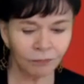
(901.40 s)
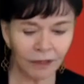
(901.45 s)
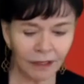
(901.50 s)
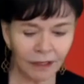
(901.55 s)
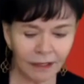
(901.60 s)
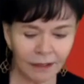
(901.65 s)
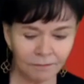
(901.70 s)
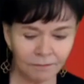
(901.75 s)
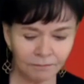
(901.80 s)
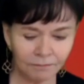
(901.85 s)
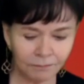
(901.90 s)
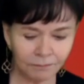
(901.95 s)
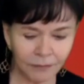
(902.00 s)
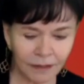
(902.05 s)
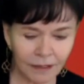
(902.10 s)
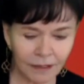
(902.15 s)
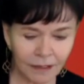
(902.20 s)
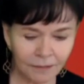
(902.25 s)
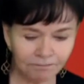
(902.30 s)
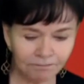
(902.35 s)
it
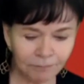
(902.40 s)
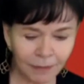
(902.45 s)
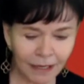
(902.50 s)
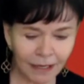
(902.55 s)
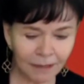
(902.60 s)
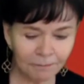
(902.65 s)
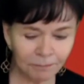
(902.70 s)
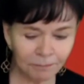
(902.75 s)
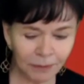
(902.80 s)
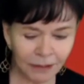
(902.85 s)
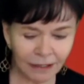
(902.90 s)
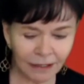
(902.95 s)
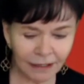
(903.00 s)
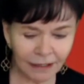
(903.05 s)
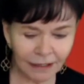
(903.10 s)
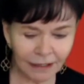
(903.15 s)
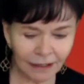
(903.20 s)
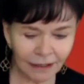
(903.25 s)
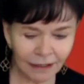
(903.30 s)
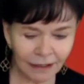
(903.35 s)
it may
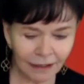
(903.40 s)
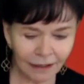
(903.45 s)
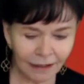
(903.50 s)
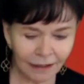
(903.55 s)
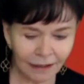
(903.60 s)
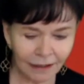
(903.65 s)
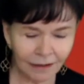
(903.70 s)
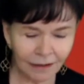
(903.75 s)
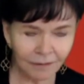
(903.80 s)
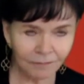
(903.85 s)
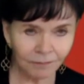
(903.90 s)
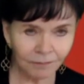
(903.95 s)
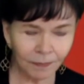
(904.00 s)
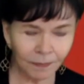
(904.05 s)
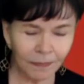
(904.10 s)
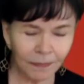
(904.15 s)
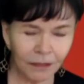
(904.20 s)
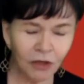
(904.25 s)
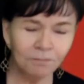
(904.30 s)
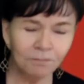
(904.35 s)
be
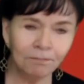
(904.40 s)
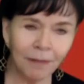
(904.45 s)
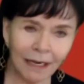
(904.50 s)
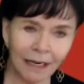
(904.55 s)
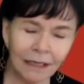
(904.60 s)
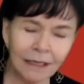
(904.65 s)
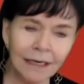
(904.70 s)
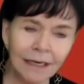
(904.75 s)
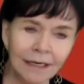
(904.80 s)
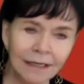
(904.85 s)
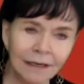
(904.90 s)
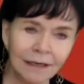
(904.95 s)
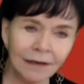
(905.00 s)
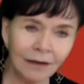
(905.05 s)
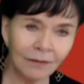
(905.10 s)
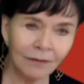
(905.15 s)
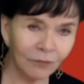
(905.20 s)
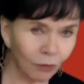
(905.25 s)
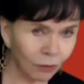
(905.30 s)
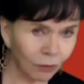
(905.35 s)
you may need
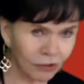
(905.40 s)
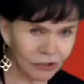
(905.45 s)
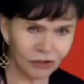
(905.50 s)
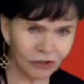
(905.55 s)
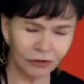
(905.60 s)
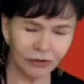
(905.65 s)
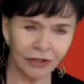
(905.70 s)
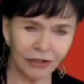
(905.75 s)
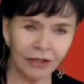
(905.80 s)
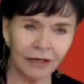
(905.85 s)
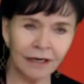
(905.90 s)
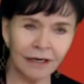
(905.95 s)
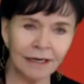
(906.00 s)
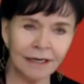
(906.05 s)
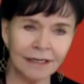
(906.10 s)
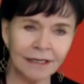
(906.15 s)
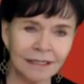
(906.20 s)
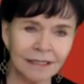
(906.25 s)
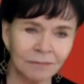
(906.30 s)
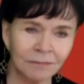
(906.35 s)
of course you're going to
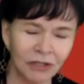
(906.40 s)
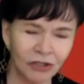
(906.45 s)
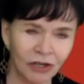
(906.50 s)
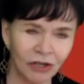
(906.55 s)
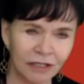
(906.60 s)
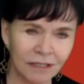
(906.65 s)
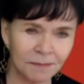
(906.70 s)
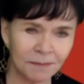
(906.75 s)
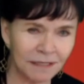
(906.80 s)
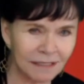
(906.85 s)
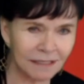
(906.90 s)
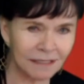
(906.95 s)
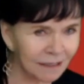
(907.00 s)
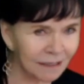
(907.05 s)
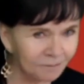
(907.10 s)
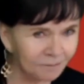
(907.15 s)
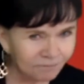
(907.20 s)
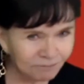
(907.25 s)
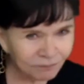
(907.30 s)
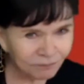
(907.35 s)
need some adjustments
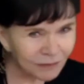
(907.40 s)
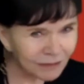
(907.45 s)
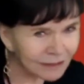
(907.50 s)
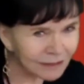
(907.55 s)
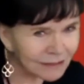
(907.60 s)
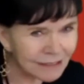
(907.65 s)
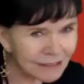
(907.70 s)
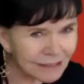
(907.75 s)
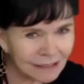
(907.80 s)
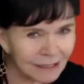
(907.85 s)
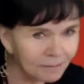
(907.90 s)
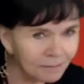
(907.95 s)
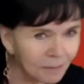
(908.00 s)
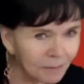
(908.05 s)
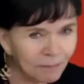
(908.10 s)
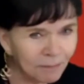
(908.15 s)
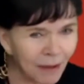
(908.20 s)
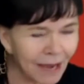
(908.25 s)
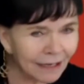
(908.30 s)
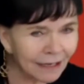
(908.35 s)
to
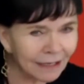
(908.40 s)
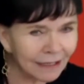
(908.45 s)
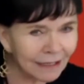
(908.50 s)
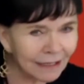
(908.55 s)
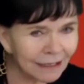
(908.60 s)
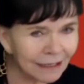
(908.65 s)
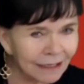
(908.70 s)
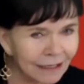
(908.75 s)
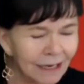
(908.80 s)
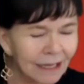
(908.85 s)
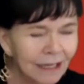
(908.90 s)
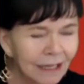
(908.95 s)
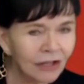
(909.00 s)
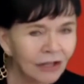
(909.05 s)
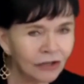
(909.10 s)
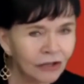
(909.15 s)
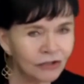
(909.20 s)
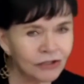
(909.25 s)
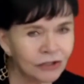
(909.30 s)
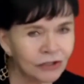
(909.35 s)
slip back in
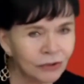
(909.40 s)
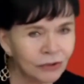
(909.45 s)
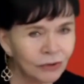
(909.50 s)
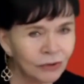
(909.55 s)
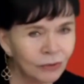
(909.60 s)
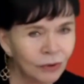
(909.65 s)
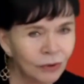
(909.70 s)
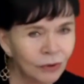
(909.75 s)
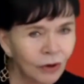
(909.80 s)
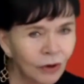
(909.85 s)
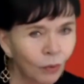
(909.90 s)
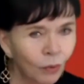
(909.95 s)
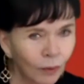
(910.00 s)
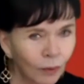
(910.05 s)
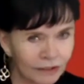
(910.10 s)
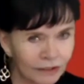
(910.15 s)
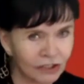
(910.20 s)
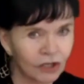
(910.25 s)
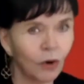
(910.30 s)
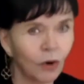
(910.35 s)
to
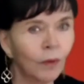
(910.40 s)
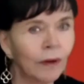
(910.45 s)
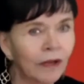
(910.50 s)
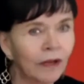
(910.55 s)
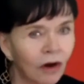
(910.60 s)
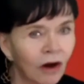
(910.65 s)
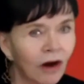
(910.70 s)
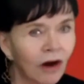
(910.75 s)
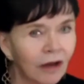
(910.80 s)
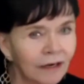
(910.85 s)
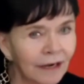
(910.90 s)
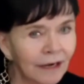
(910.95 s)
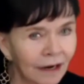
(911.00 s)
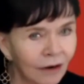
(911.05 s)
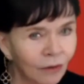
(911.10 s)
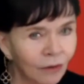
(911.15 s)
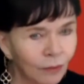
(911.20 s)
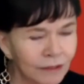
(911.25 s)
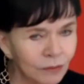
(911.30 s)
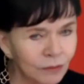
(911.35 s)
what's going on
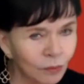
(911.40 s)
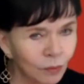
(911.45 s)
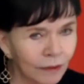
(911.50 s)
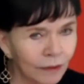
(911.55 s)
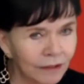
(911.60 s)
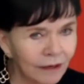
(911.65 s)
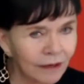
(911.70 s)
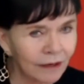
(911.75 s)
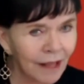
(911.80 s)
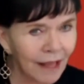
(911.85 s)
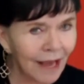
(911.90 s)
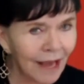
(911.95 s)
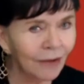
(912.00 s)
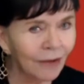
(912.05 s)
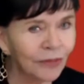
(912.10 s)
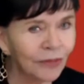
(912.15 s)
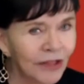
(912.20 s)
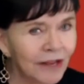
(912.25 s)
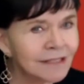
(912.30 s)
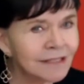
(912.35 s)
now, what what how
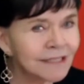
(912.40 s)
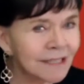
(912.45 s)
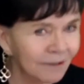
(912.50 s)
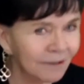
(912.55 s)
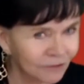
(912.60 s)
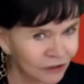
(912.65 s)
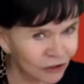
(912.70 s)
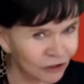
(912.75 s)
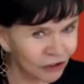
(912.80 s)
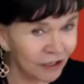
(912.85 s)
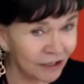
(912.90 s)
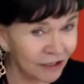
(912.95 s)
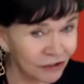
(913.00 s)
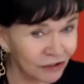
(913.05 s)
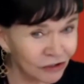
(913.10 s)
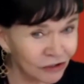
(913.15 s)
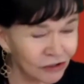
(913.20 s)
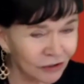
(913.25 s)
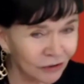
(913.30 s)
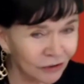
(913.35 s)
things have
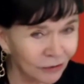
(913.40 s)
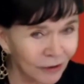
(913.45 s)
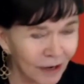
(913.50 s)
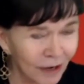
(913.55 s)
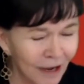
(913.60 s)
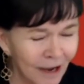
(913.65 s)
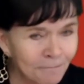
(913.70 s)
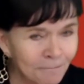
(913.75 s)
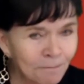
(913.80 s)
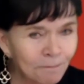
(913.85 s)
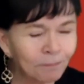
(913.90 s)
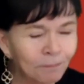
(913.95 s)
changed, okay?